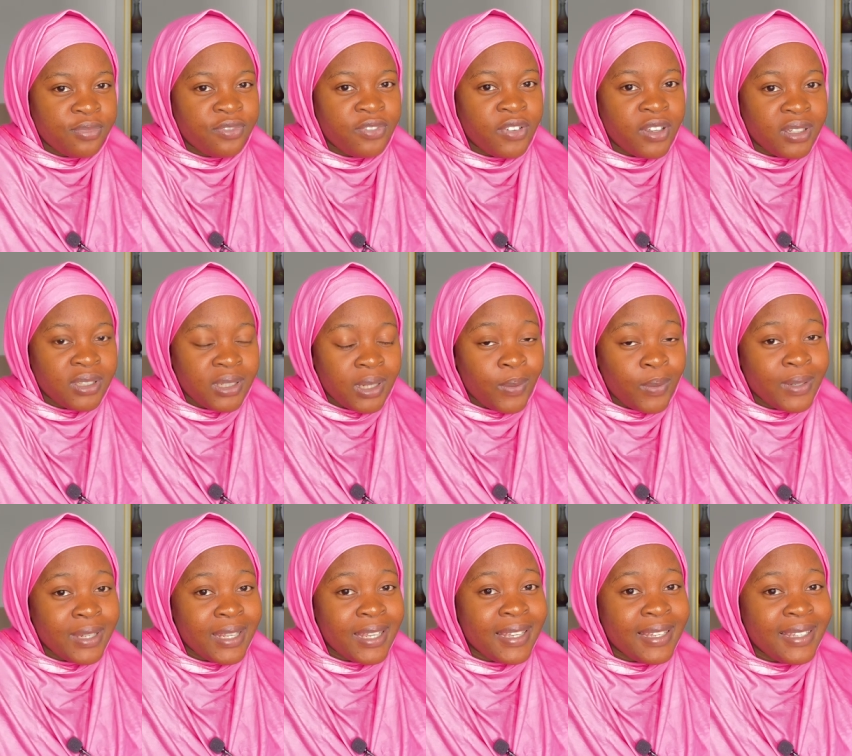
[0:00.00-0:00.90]
fell down
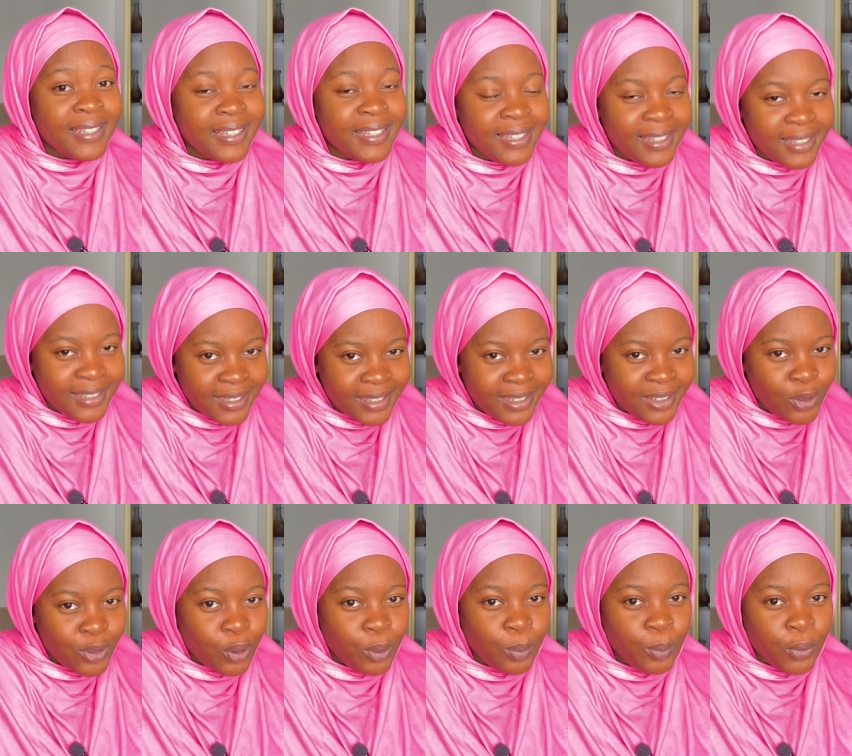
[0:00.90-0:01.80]
again
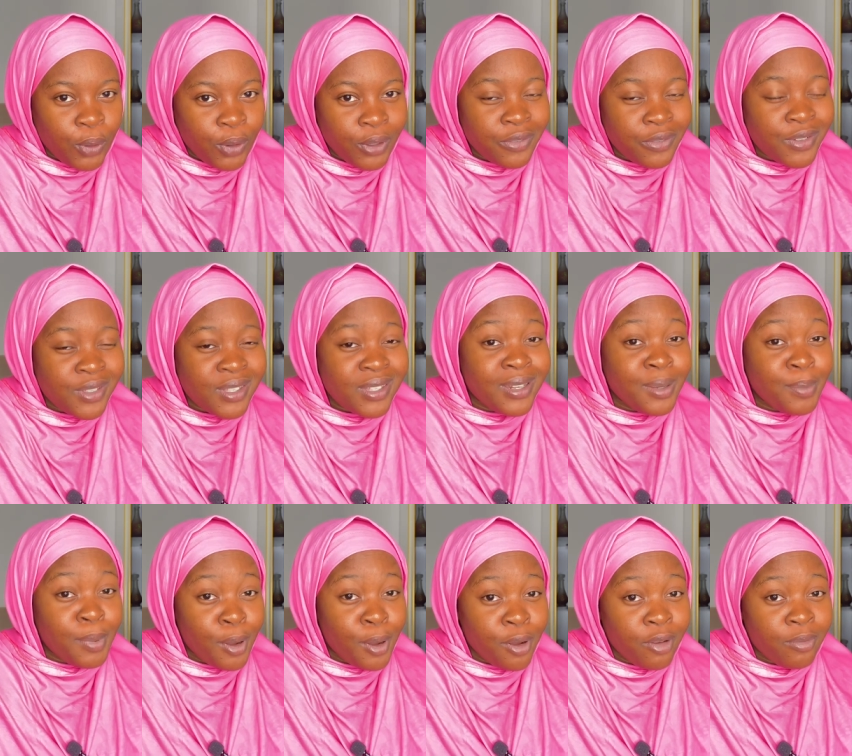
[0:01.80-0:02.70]
or more if you see the
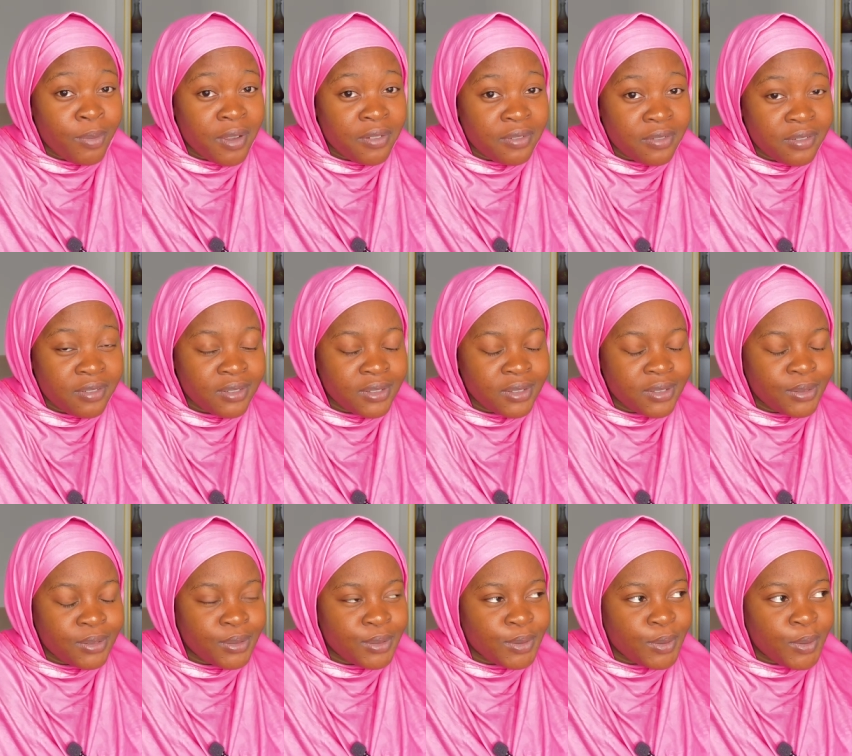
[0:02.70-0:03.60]
back of my phone
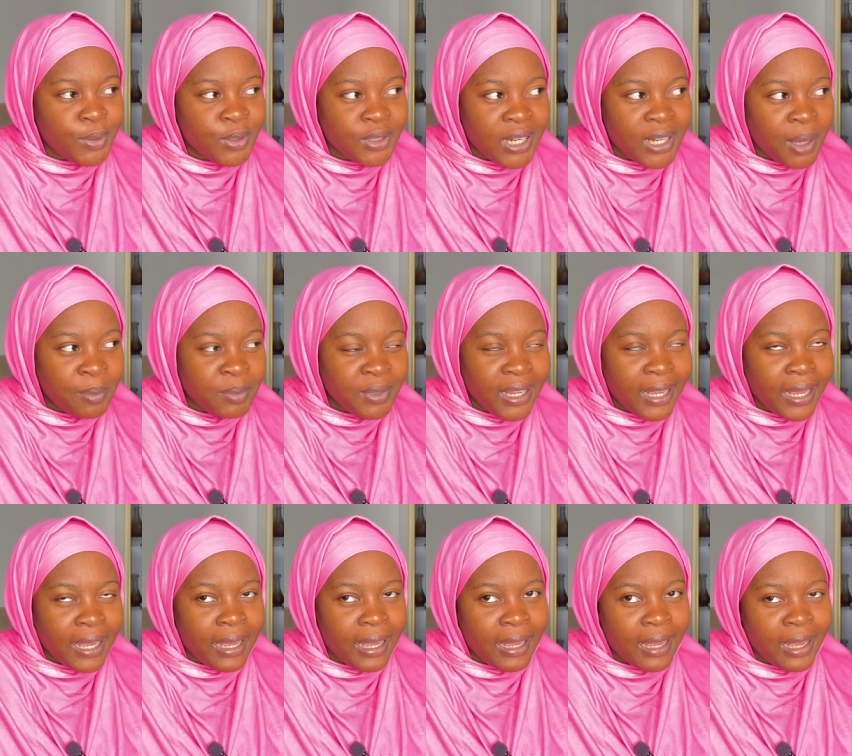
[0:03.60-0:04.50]
oh god i'm like
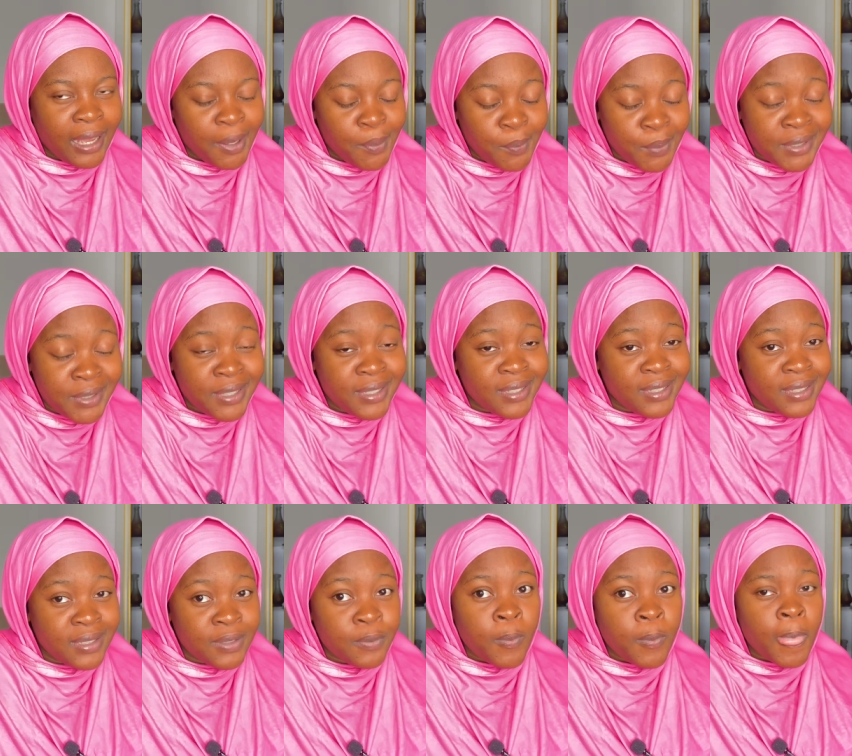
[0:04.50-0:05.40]
what is
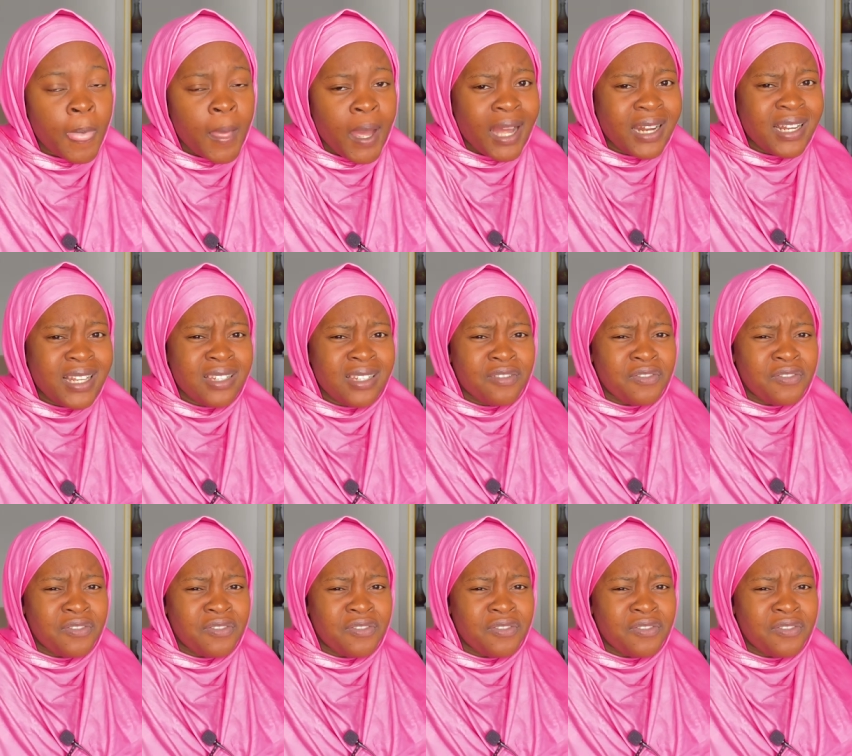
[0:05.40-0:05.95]
it and this is the